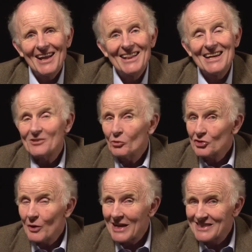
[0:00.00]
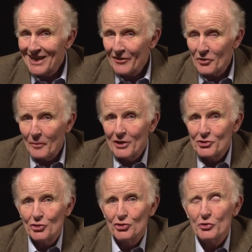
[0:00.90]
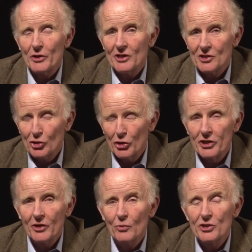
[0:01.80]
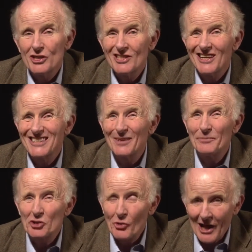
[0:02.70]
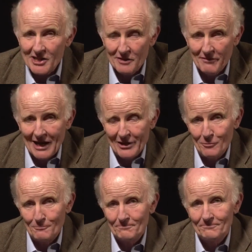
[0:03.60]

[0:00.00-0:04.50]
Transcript: This also has another dimension to it, this logic, which is subtracted value.